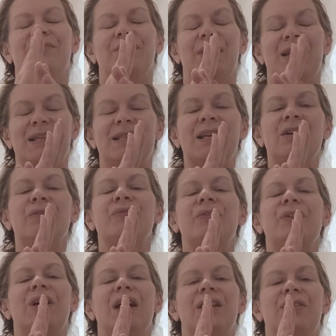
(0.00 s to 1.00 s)
Myself,
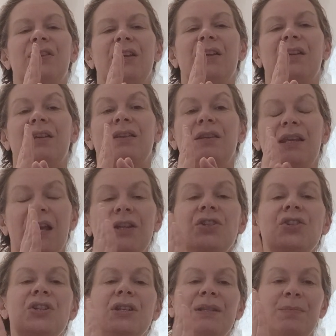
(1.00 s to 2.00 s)
I think the
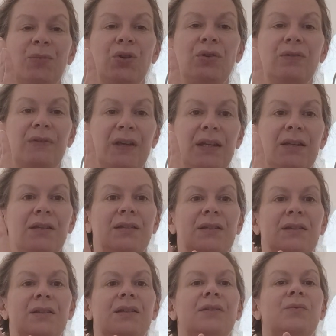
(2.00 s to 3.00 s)
energy is
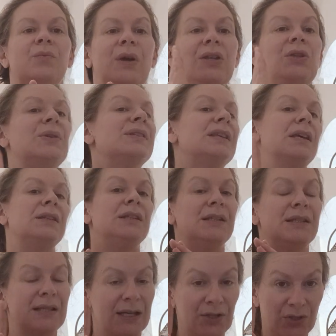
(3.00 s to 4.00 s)
moving when you set the
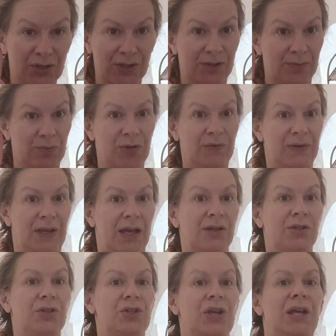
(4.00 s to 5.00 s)
intention to move the
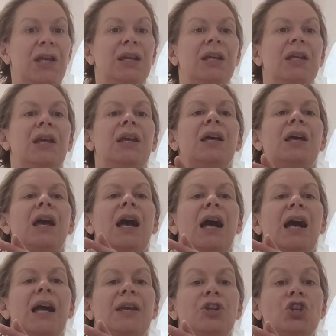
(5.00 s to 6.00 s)
energy.
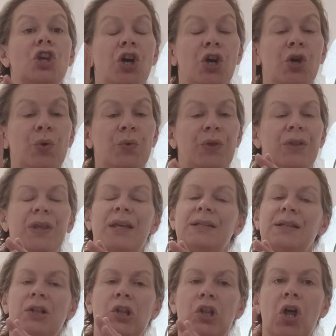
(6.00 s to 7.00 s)
I know that
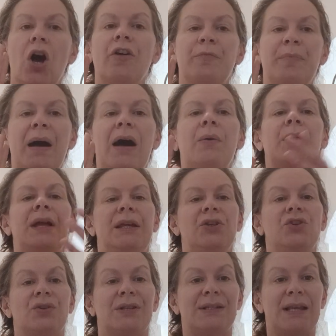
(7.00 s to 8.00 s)
there's a lot of power
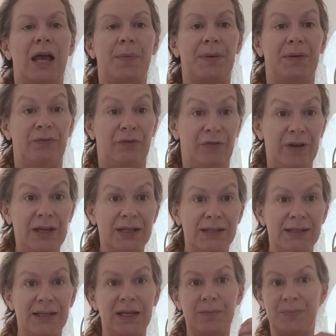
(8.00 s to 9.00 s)
in just tapping
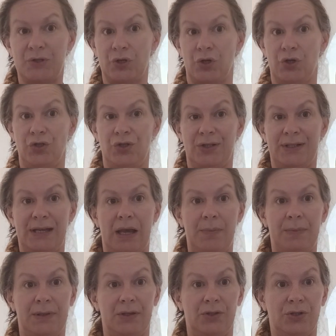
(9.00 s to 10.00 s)
fingertips or just
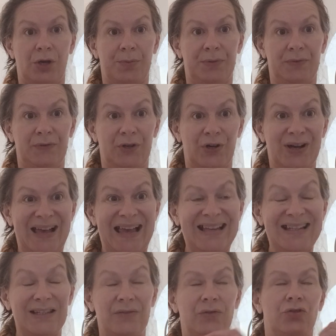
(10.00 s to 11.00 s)
tapping the top of your
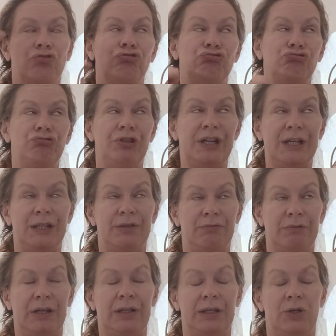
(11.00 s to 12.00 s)
head if you're really,
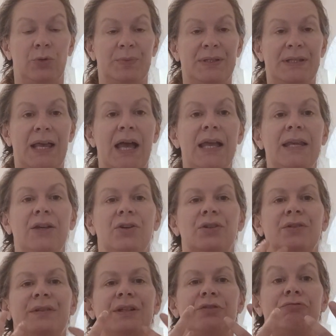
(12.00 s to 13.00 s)
really uptight
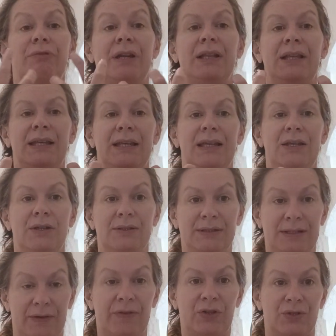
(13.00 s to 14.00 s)
or in a really
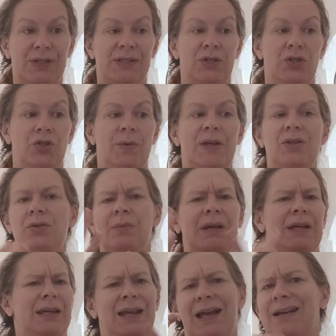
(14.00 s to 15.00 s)
difficult situation
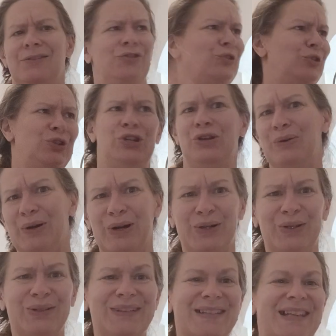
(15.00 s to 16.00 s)
where you can't do a
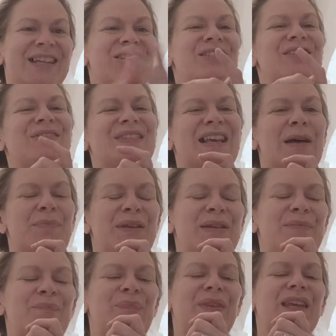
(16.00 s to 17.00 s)
whole session of tapping.